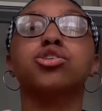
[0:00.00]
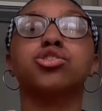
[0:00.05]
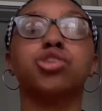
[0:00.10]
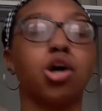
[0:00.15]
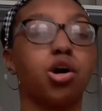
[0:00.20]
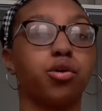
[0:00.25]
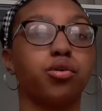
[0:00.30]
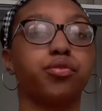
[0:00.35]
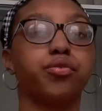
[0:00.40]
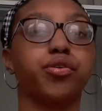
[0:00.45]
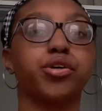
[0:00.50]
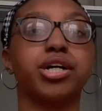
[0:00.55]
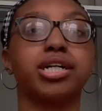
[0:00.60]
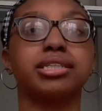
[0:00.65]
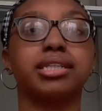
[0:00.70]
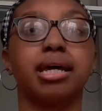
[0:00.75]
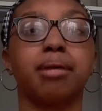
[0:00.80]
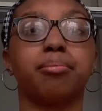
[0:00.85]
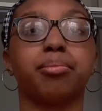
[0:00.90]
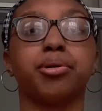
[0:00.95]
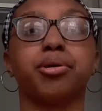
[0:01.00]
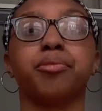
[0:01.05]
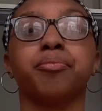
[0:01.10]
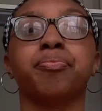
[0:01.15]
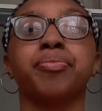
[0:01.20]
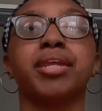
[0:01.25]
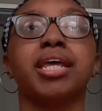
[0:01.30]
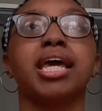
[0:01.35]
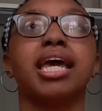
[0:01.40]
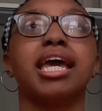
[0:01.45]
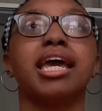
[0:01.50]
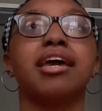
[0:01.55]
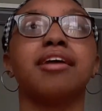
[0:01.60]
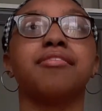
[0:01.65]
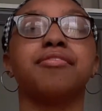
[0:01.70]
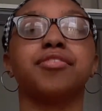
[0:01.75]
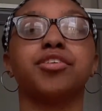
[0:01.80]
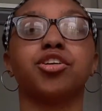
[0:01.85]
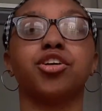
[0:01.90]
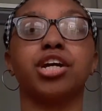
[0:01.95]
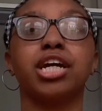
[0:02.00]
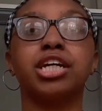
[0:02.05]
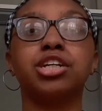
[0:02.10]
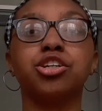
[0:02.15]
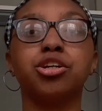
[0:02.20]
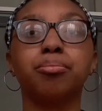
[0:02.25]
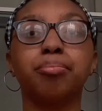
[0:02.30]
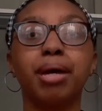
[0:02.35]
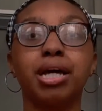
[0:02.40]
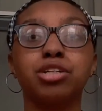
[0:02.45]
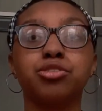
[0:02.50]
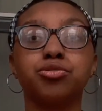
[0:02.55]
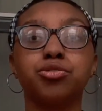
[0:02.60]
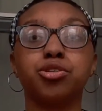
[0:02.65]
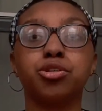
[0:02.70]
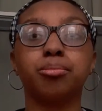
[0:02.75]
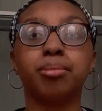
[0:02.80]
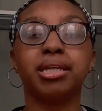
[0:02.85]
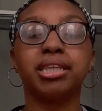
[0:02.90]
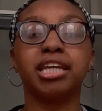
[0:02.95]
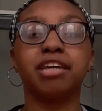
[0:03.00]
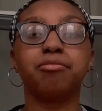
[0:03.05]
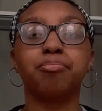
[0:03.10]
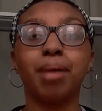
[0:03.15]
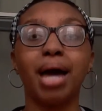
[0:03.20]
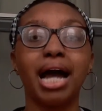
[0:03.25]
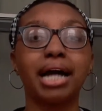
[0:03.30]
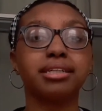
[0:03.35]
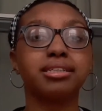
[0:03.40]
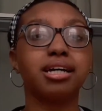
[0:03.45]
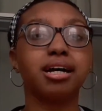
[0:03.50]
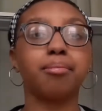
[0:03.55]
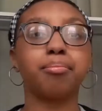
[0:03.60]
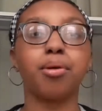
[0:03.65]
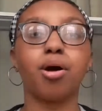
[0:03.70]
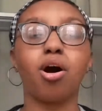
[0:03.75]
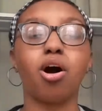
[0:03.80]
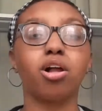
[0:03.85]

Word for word: So, for example, if you're in your bedroom and they've packed up